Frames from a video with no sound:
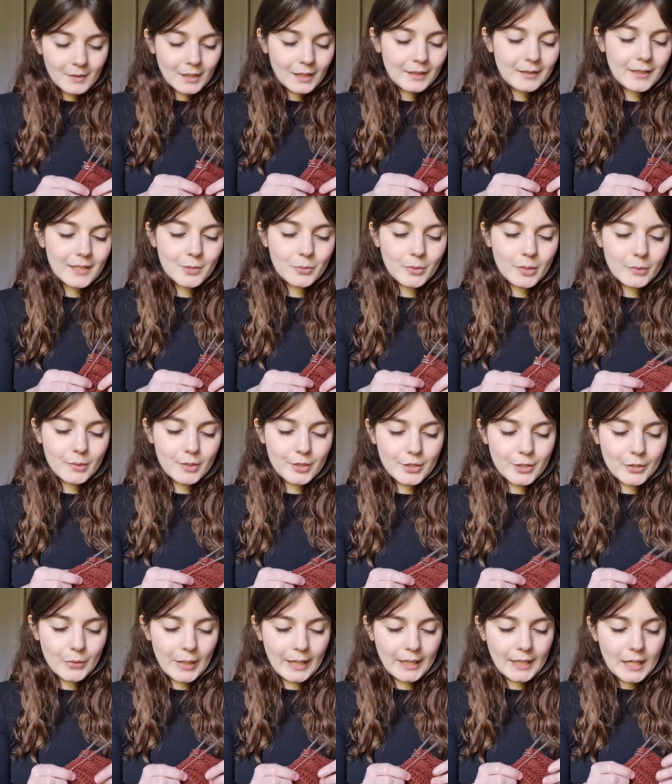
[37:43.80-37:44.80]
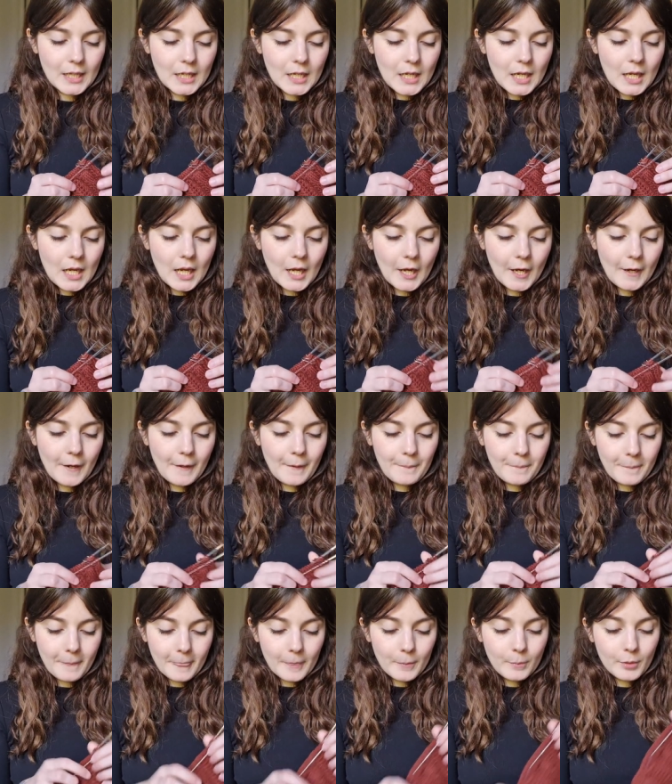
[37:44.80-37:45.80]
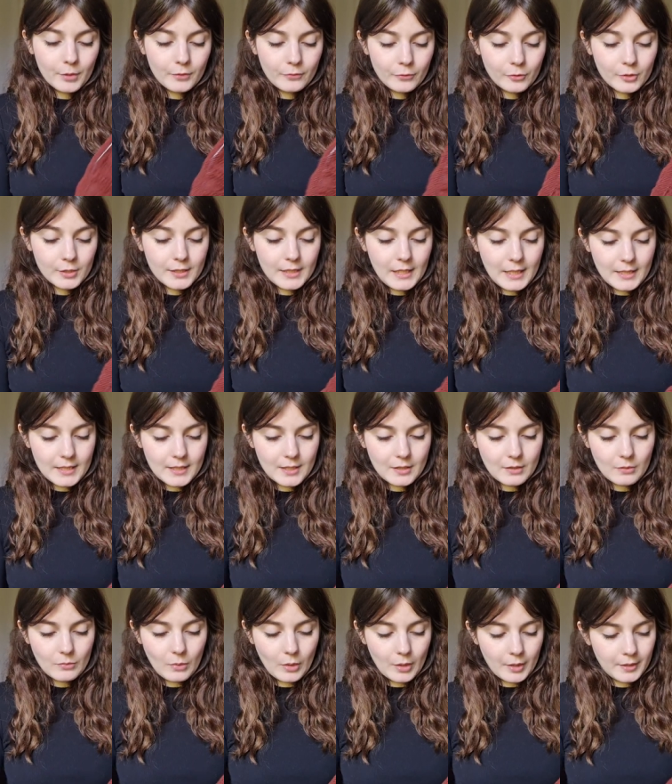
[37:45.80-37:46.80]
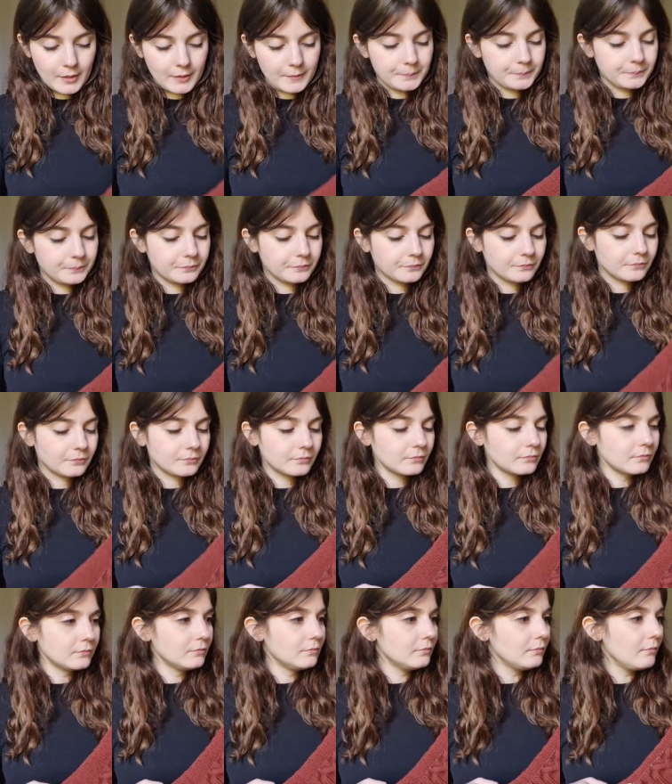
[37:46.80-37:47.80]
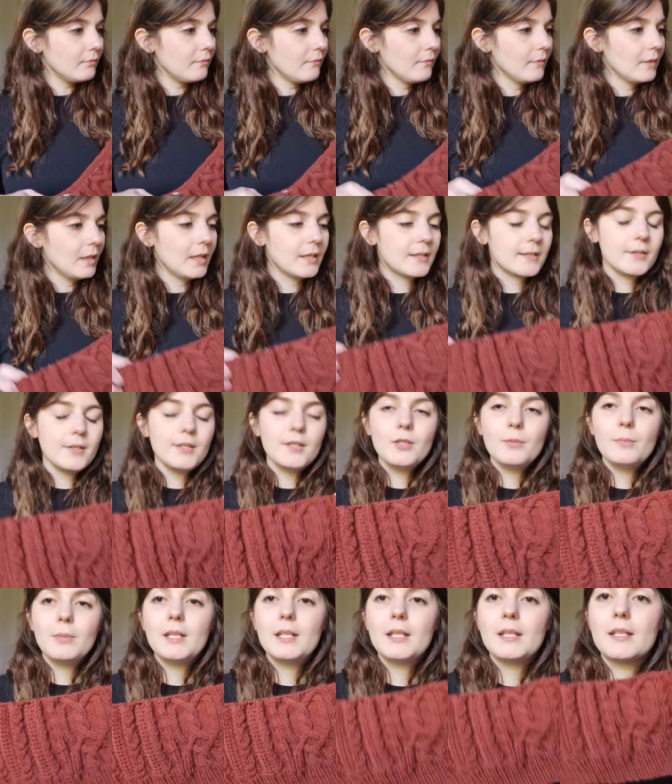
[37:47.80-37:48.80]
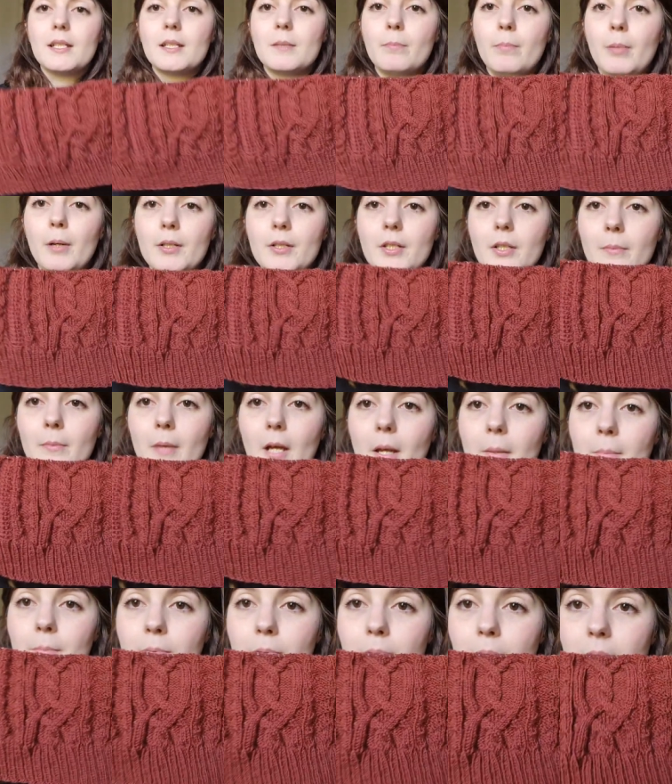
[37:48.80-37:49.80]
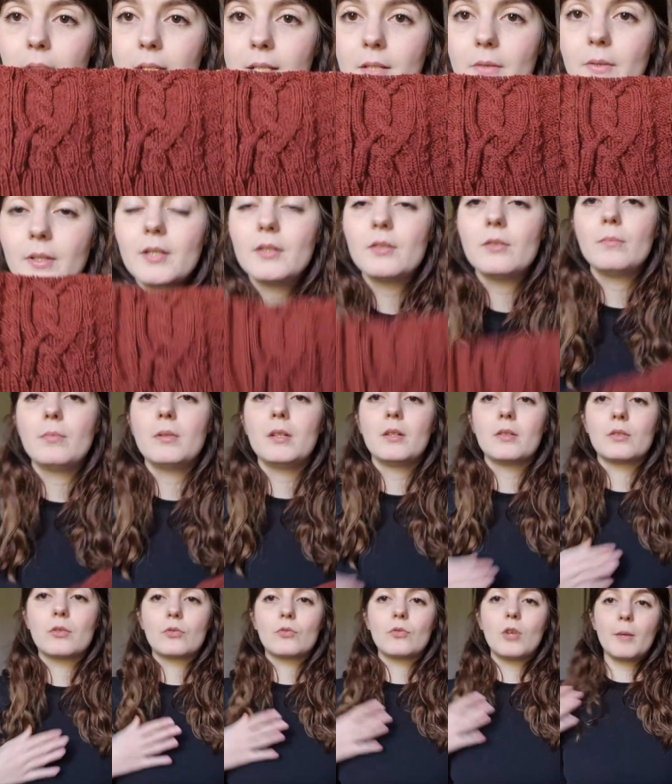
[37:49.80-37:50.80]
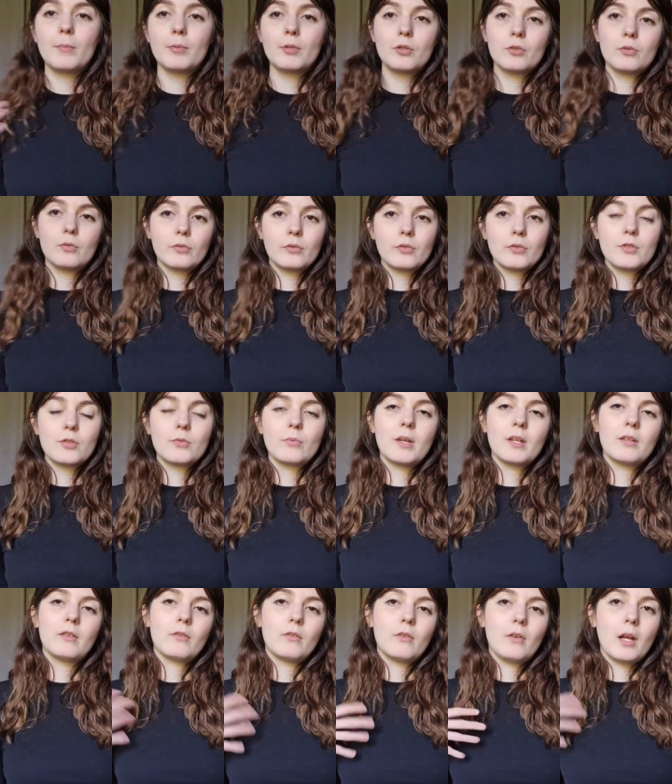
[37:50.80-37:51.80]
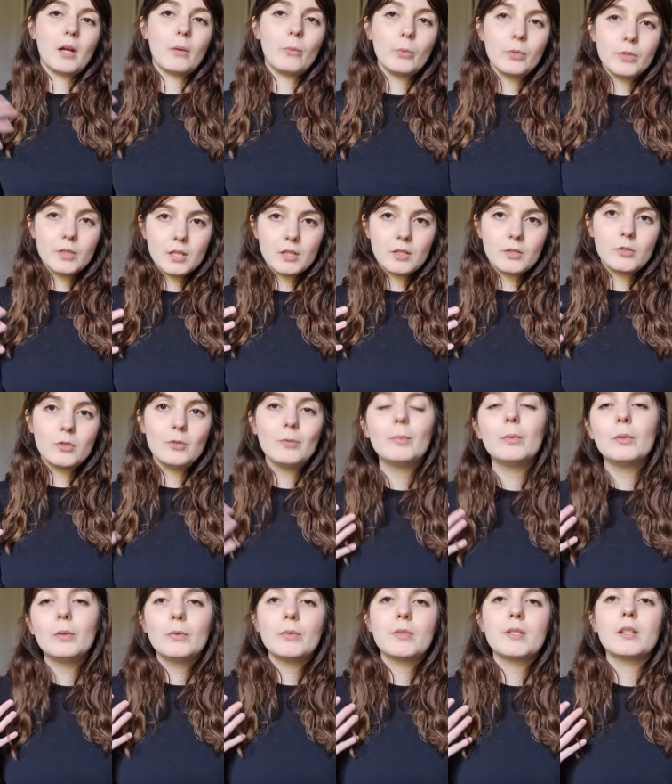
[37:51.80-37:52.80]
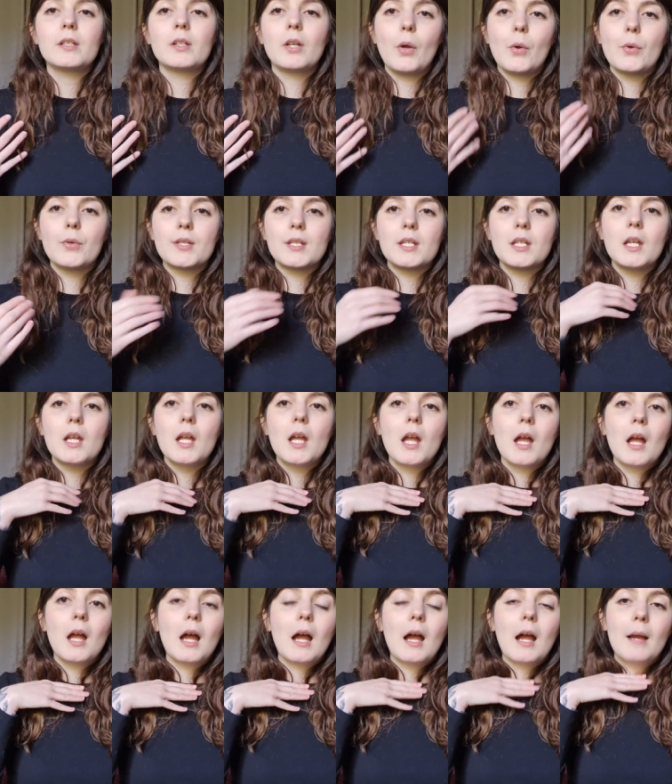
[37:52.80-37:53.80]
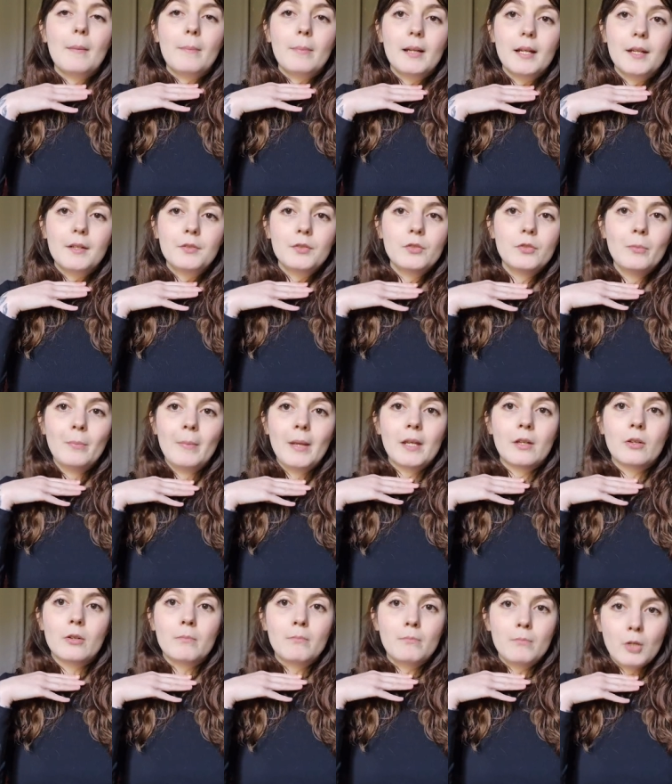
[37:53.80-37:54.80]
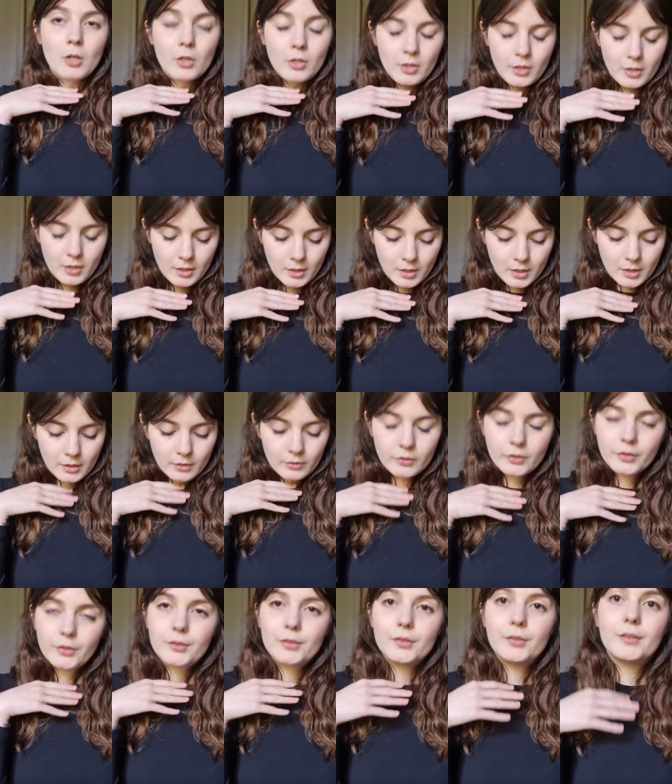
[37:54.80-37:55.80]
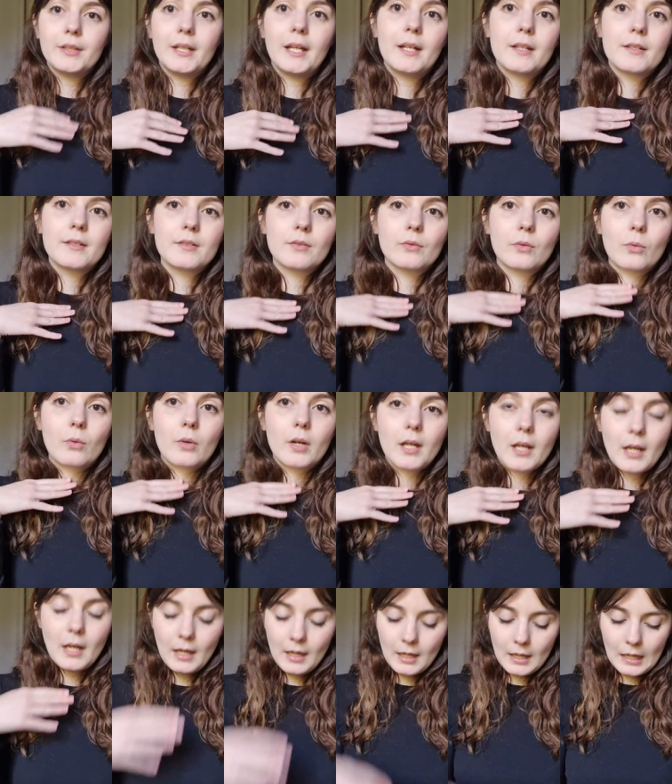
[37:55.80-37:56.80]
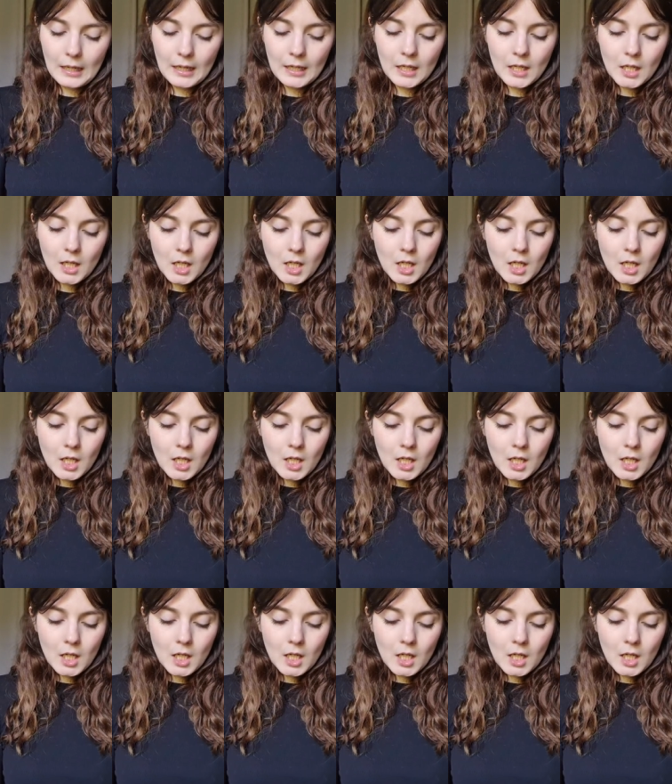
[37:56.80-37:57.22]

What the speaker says: that's what we're doing. But for this one, it's going to be knitted bottom up. It's going to be a drop shoulder sweater. I want it super loose and cozy. I plan to make a mock turtleneck, so quite high.